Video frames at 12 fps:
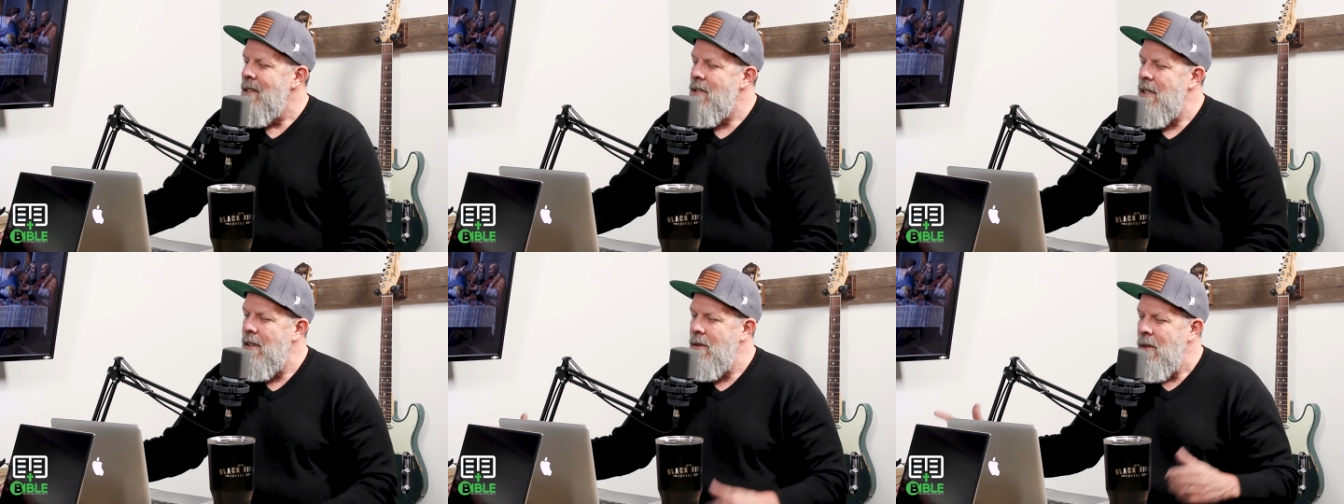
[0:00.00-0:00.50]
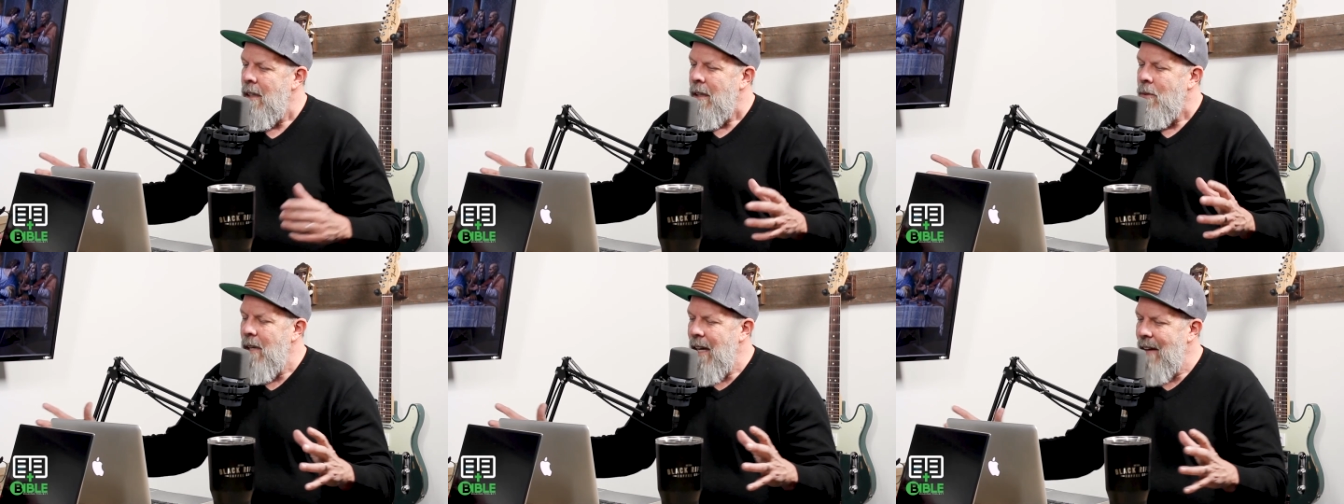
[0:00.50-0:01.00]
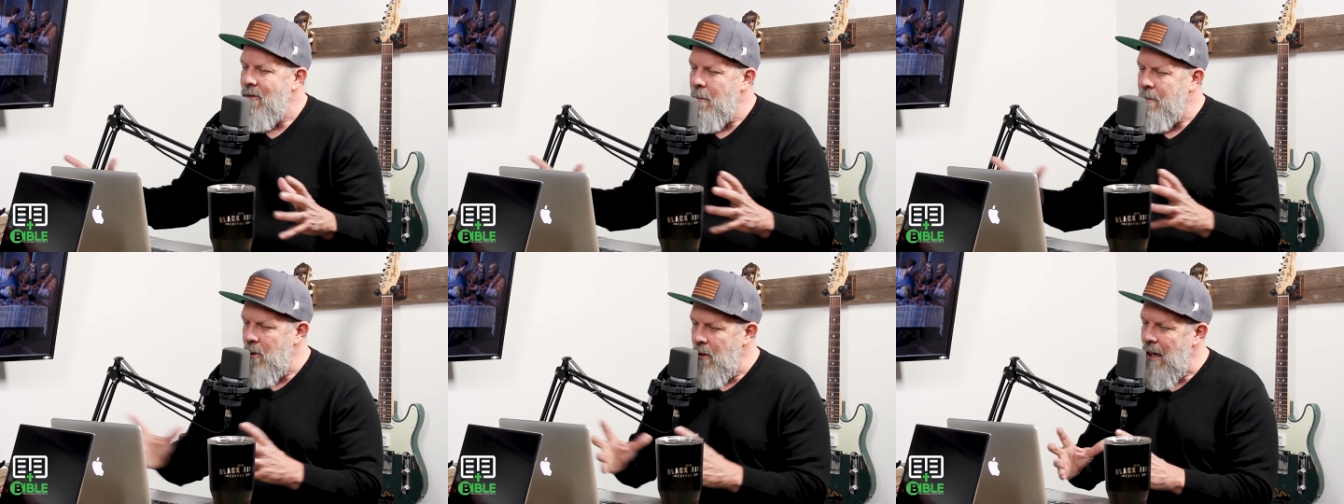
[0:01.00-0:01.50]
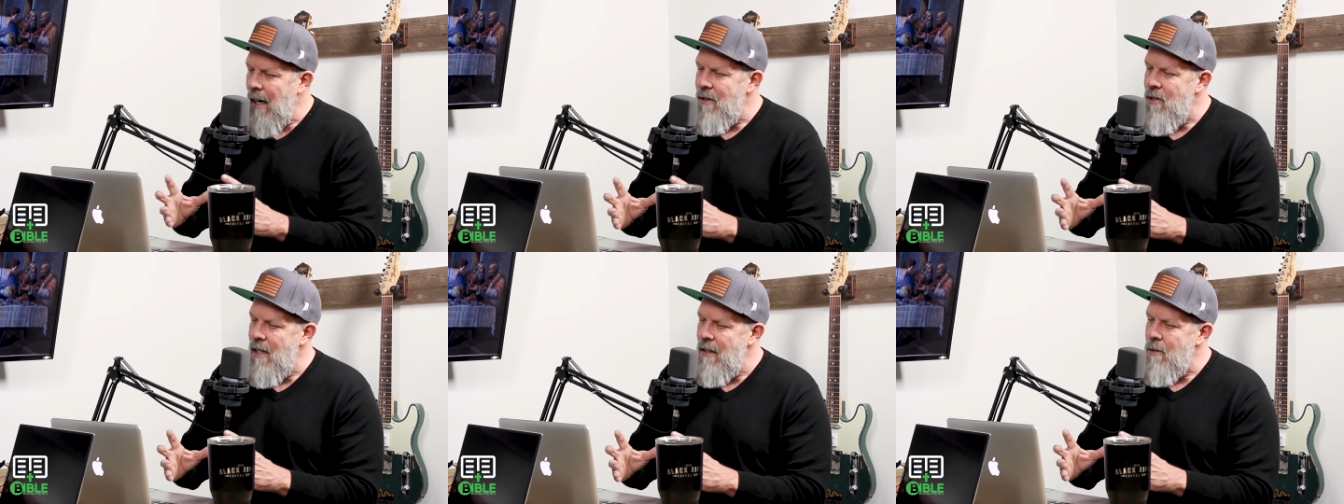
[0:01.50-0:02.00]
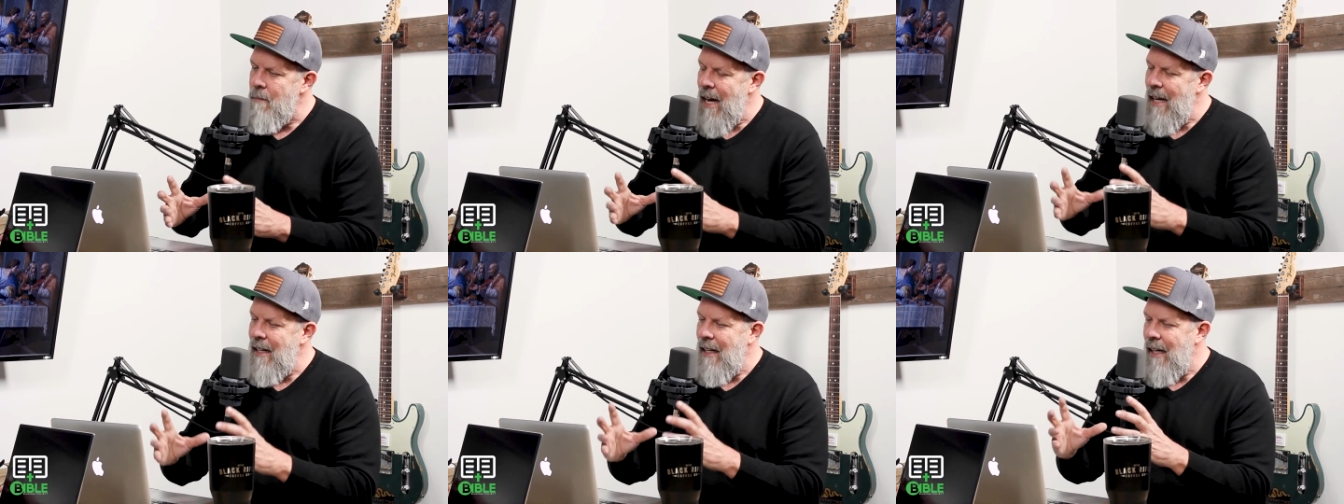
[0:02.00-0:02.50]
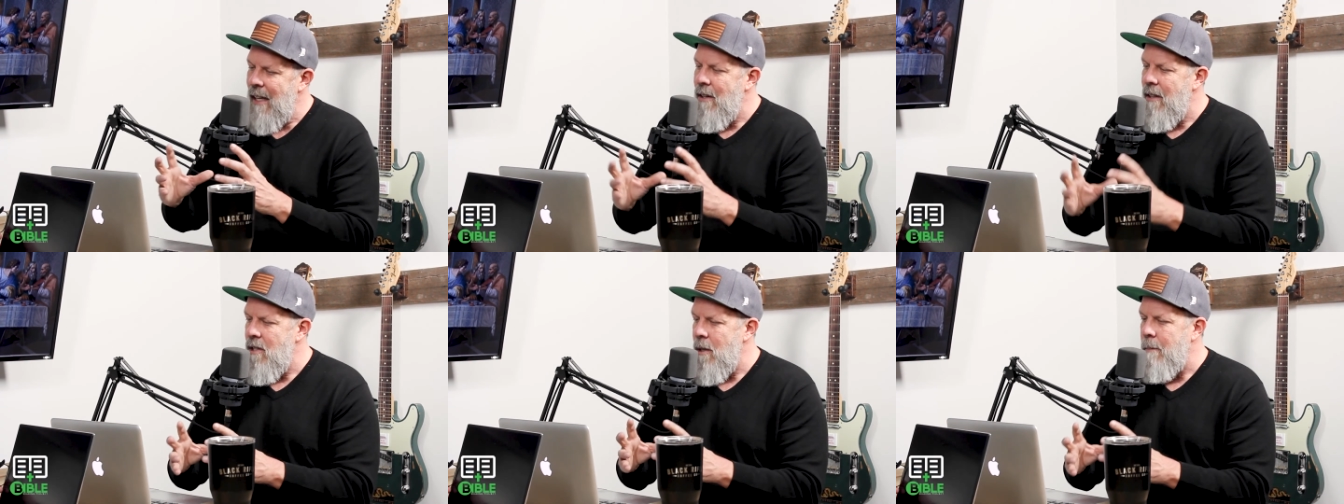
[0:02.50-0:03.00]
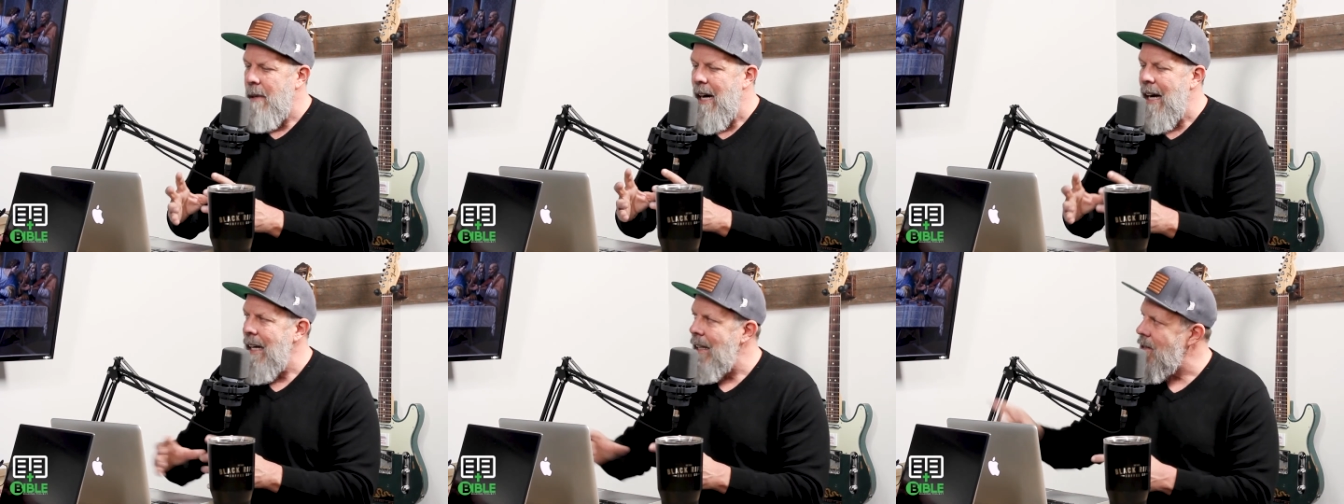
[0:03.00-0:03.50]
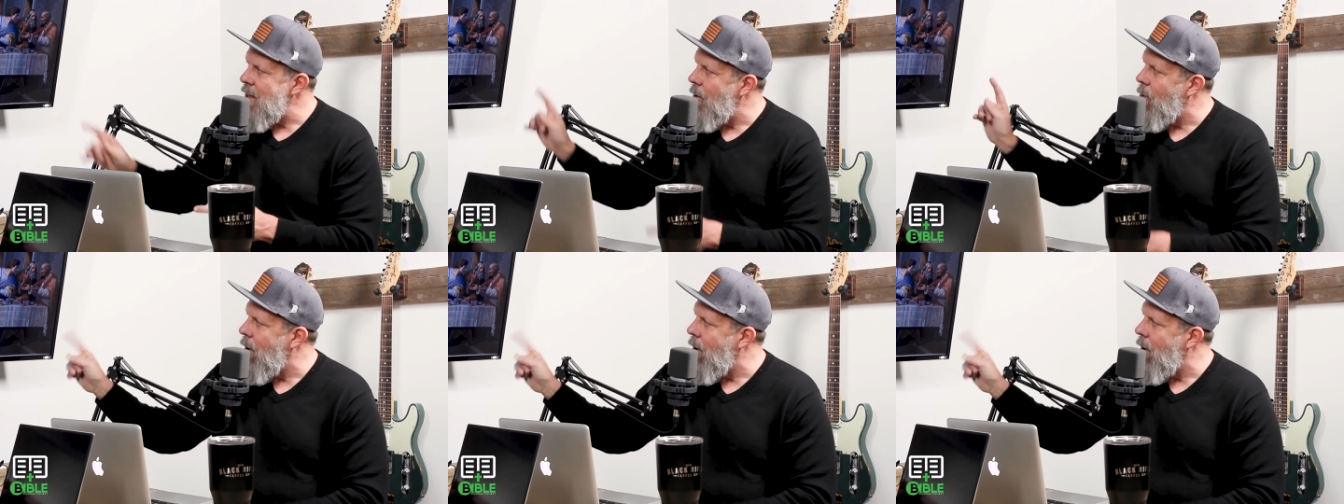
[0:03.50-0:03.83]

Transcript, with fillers: So we have to pull ourselves back together as a body and say,